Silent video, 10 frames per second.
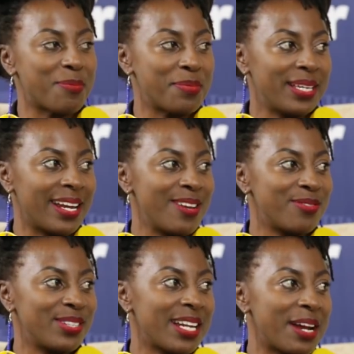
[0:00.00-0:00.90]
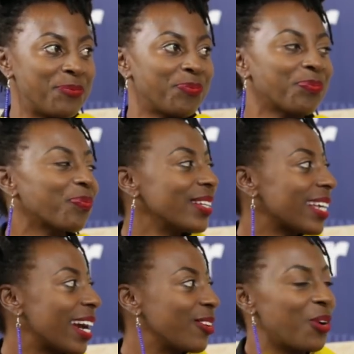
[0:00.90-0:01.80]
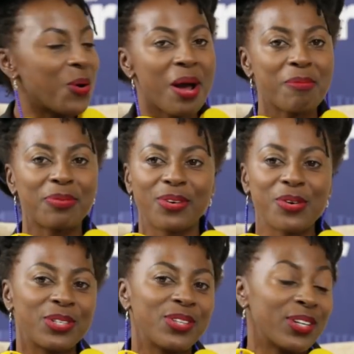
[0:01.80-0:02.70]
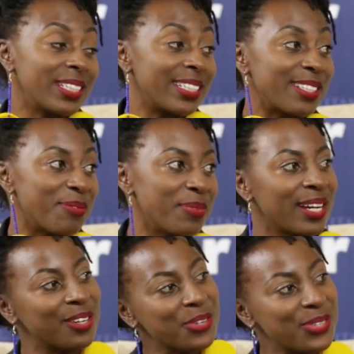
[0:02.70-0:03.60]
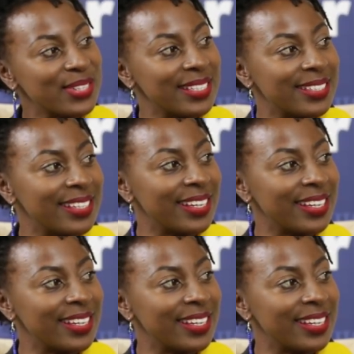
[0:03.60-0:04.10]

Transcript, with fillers: Mbira every yeah. time like I would go up the corridor, Shirizambia, he go see his,